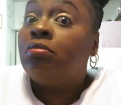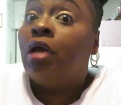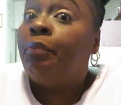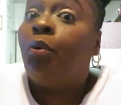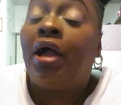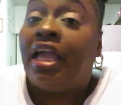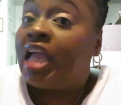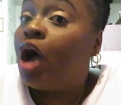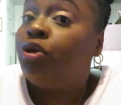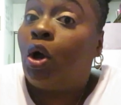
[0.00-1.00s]
Number one,
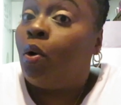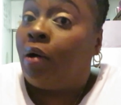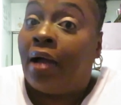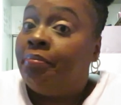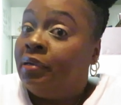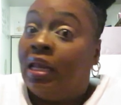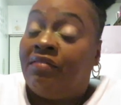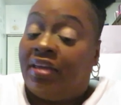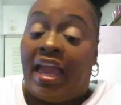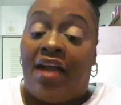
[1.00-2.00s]
y'all know I've been
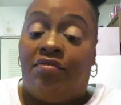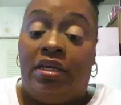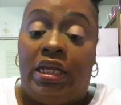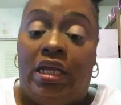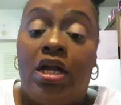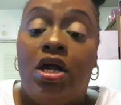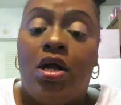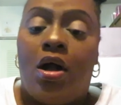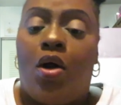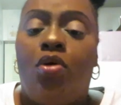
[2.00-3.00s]
loving Kat Von D.
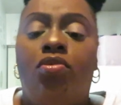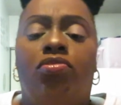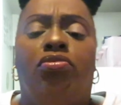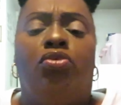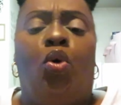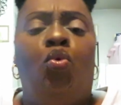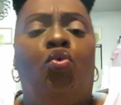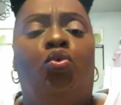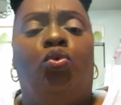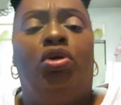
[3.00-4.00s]
Oh, oh,
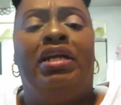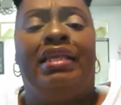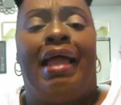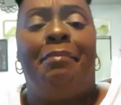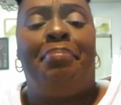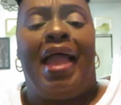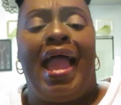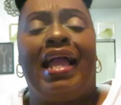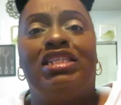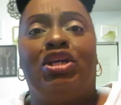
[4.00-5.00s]
look at that
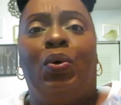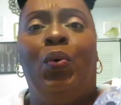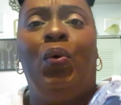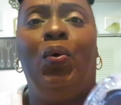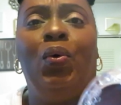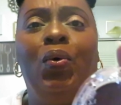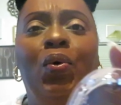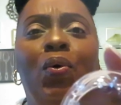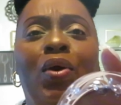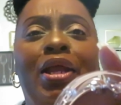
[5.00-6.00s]
packaging.
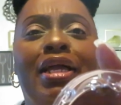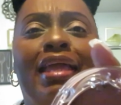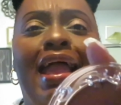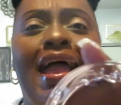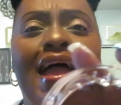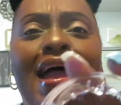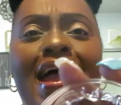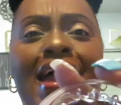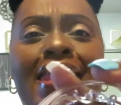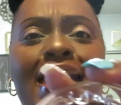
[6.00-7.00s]
Oh, look
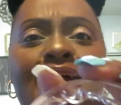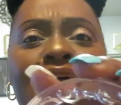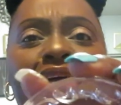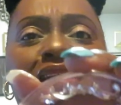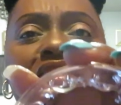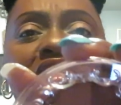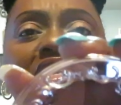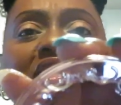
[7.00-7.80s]
at it.